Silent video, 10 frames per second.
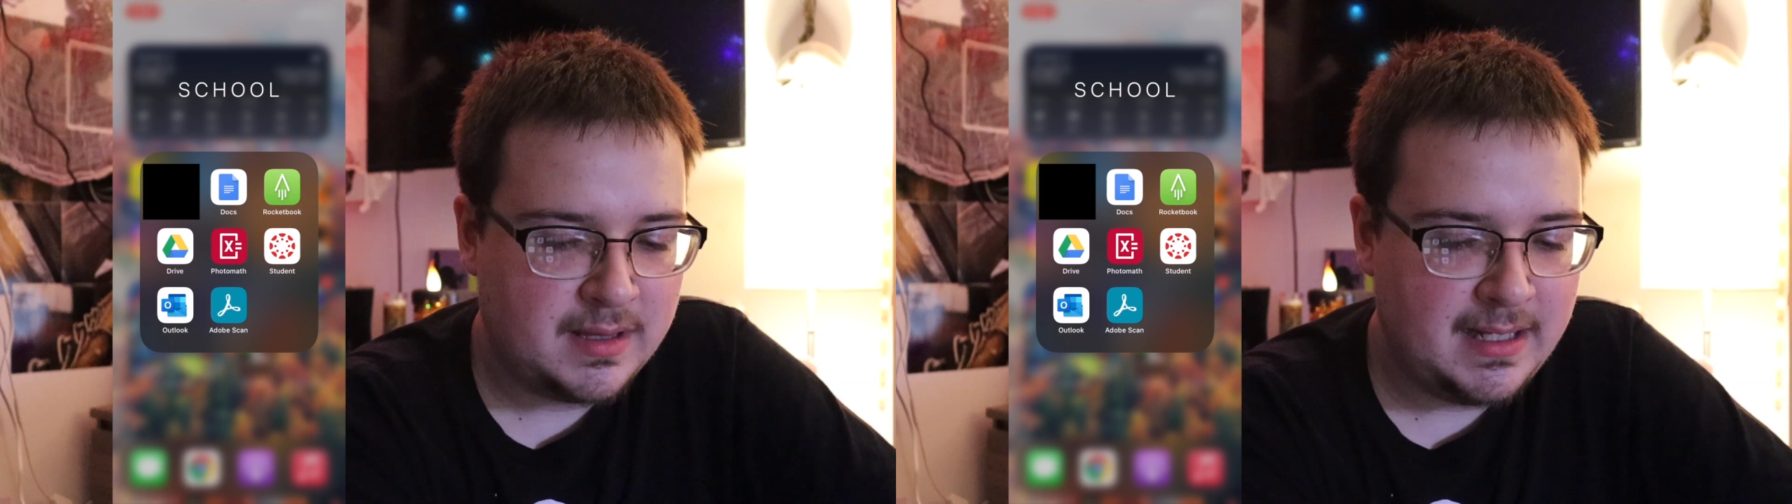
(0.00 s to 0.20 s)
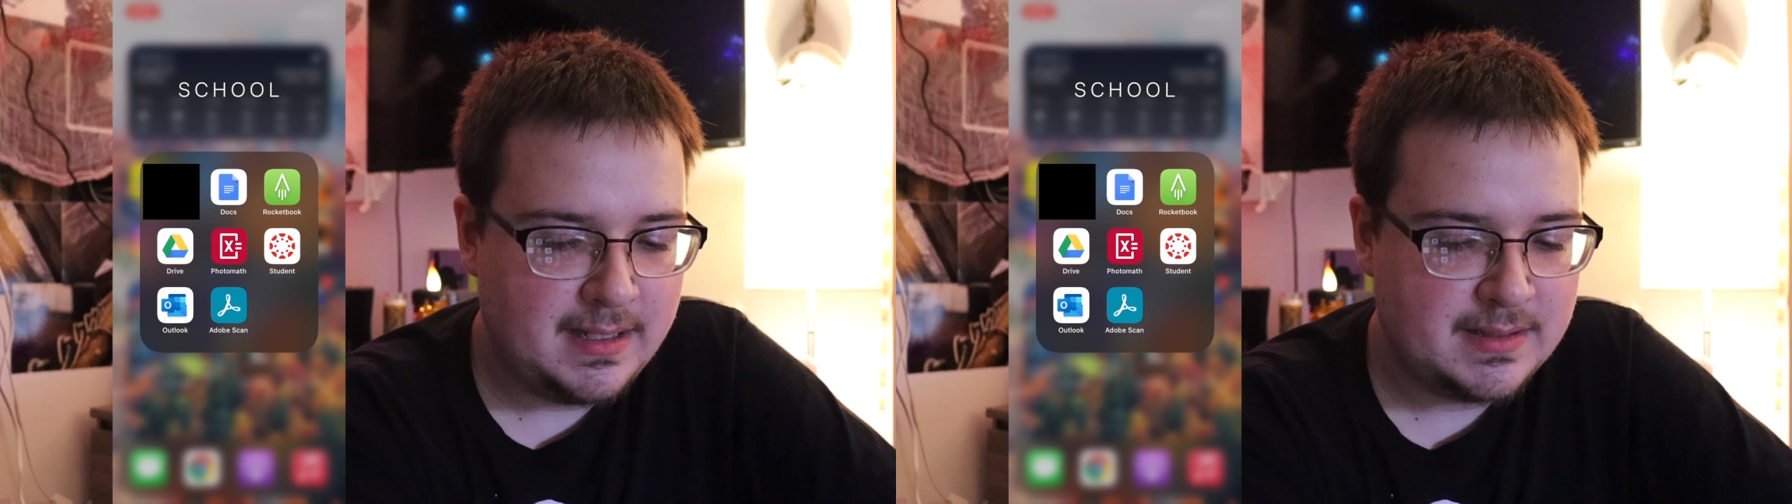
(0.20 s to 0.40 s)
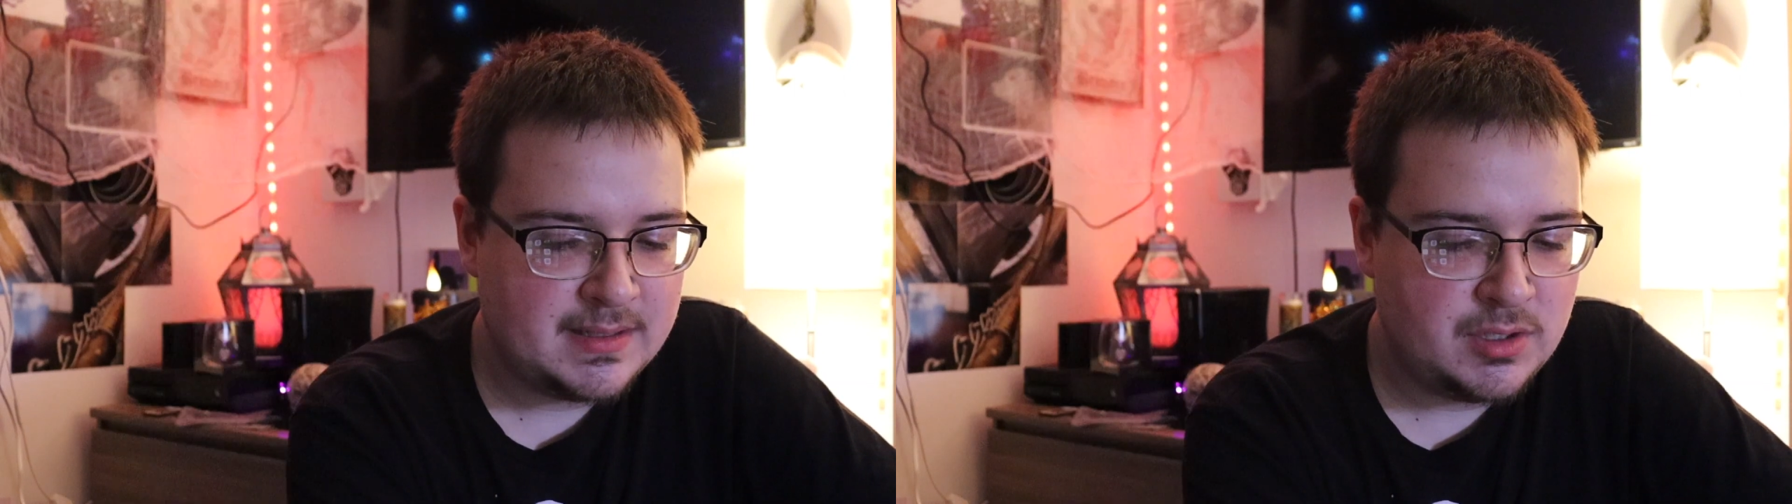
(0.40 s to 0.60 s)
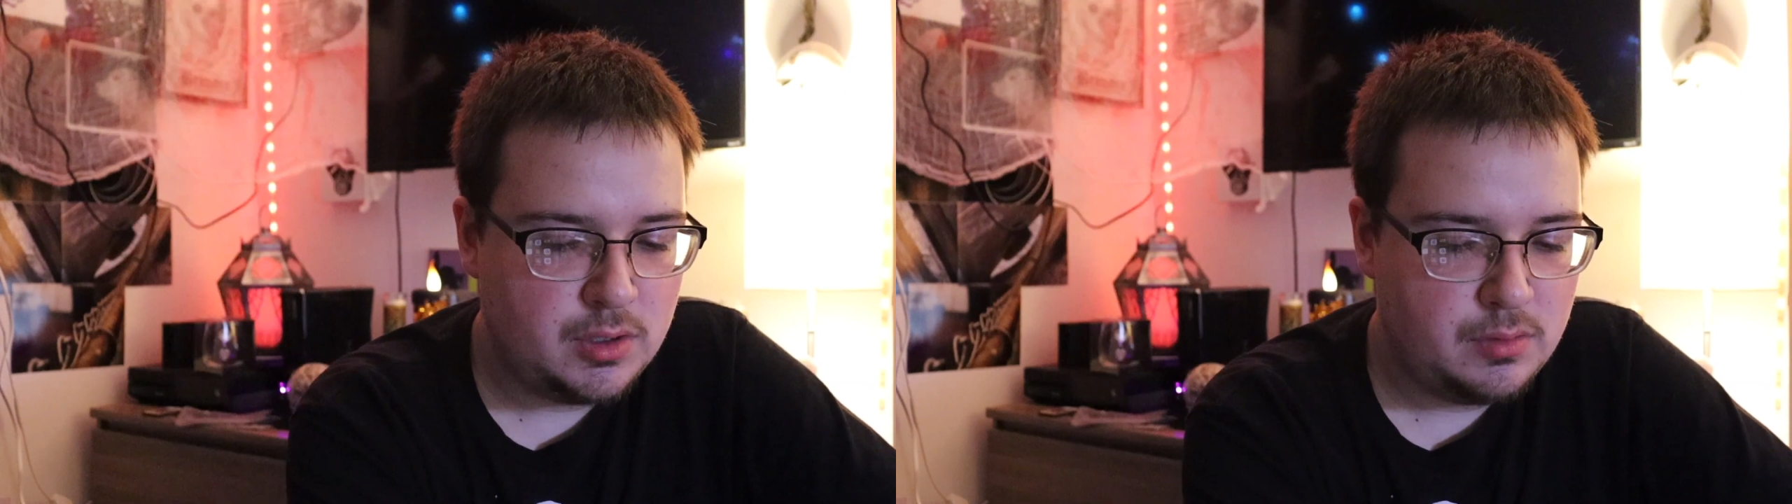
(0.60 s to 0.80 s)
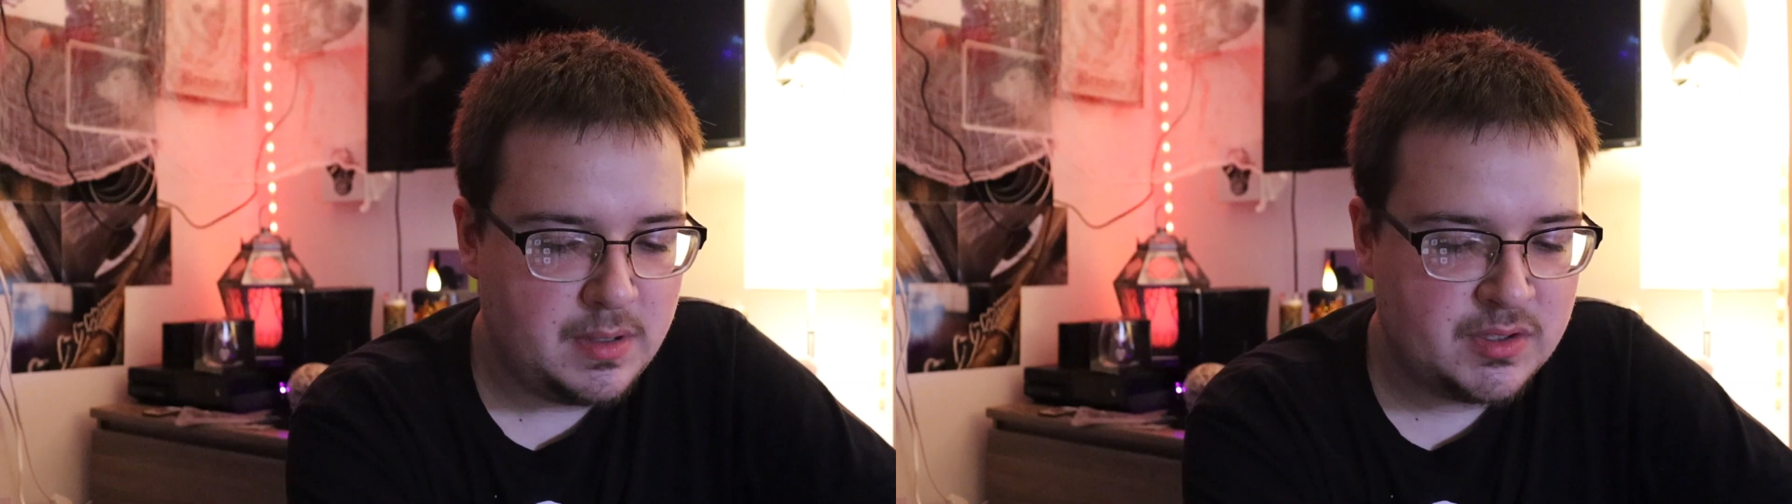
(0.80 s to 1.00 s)
things
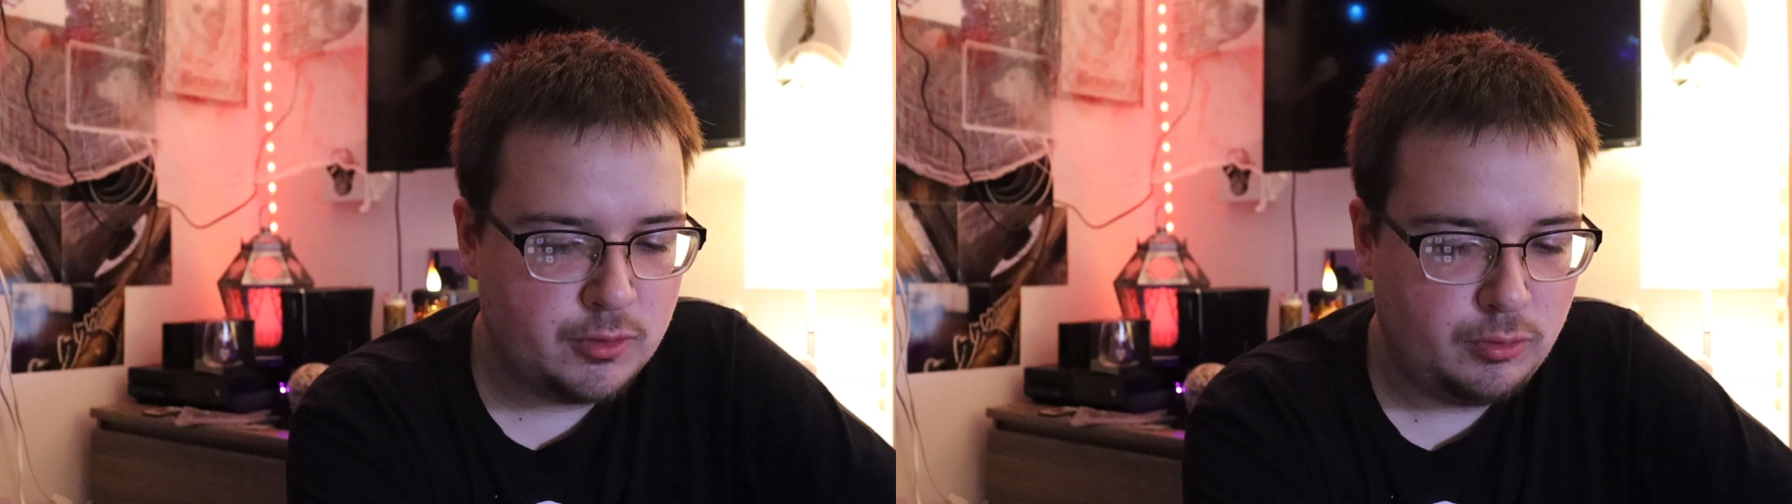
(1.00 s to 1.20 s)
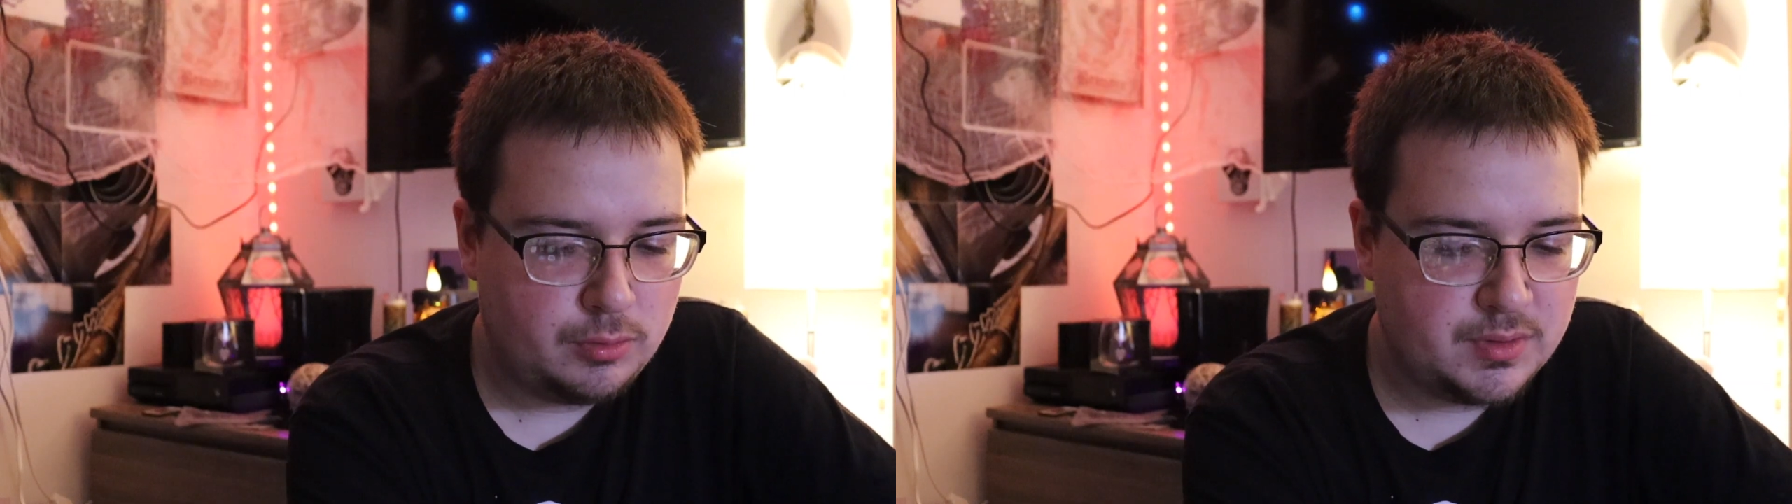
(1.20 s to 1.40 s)
to my school.